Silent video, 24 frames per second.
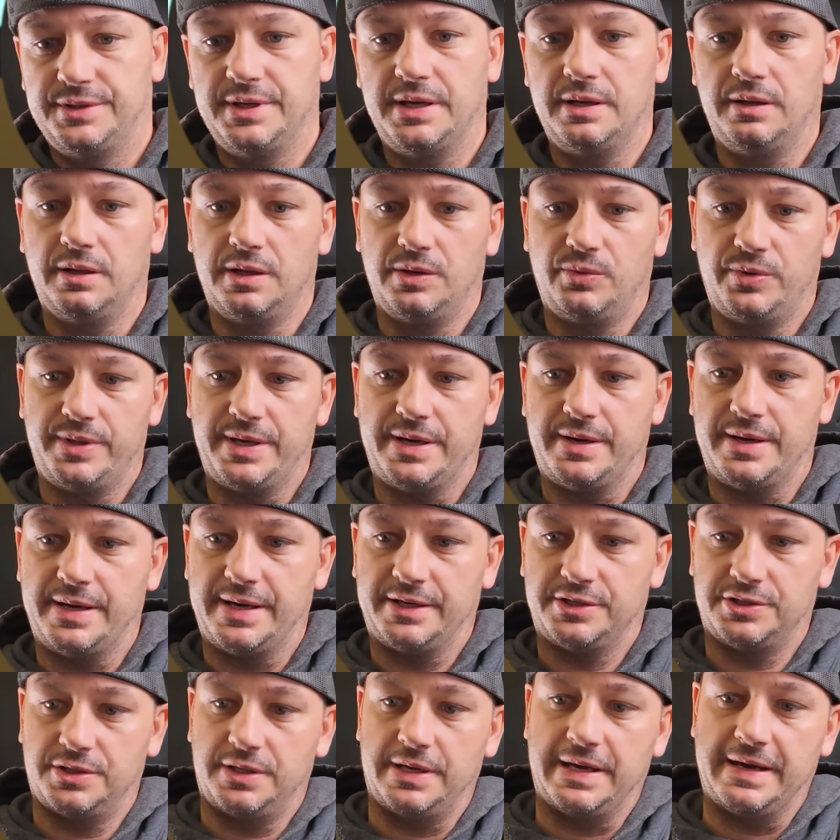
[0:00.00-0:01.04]
data log without
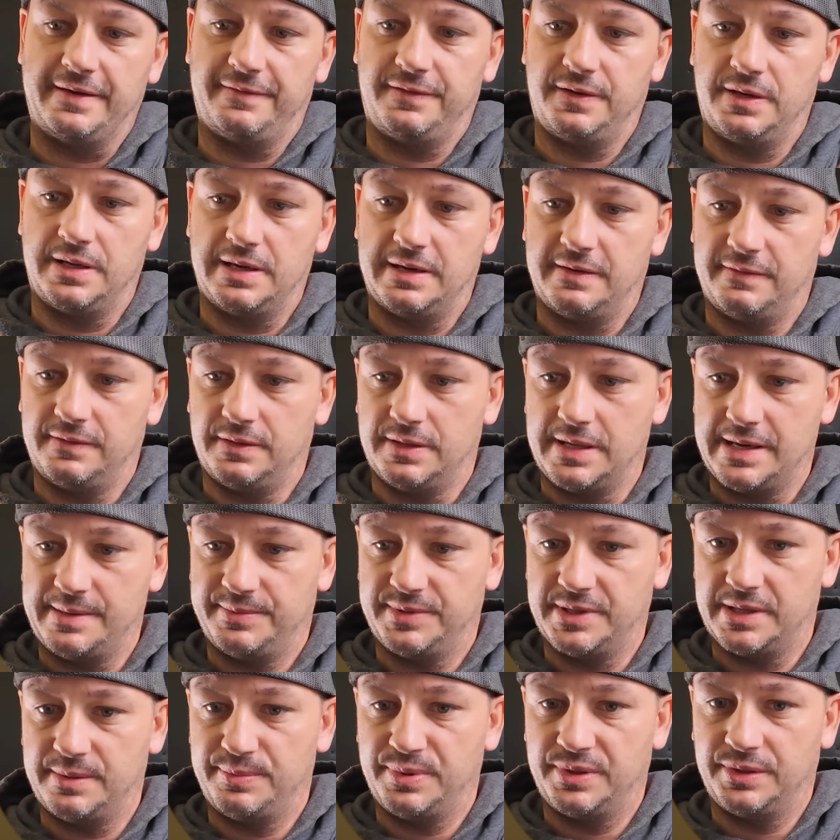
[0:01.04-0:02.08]
actually having to have the
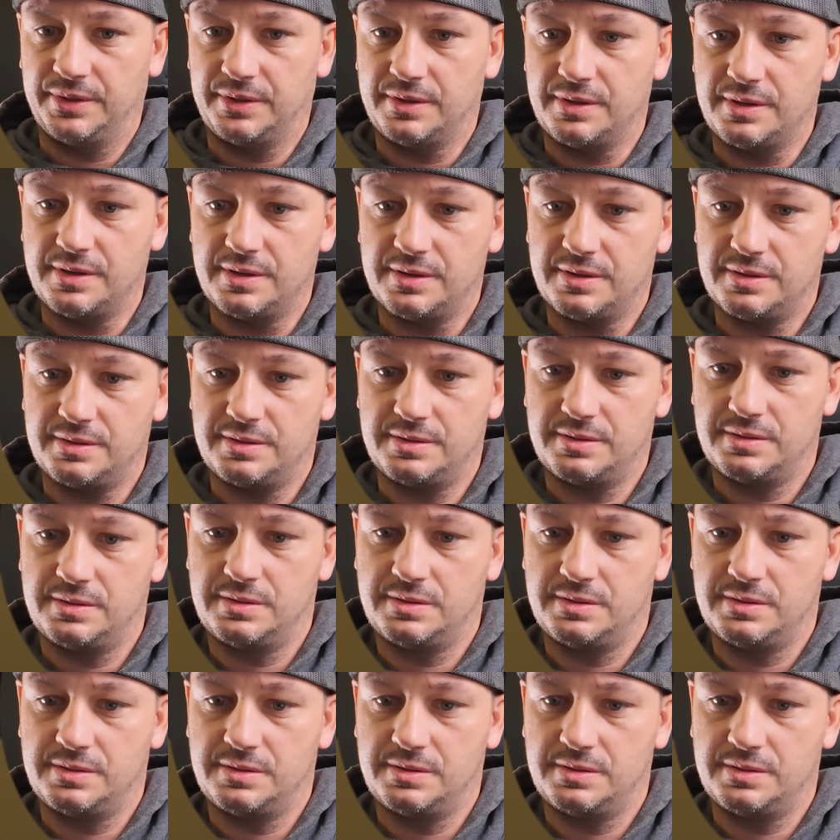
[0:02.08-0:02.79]
laptop in the car.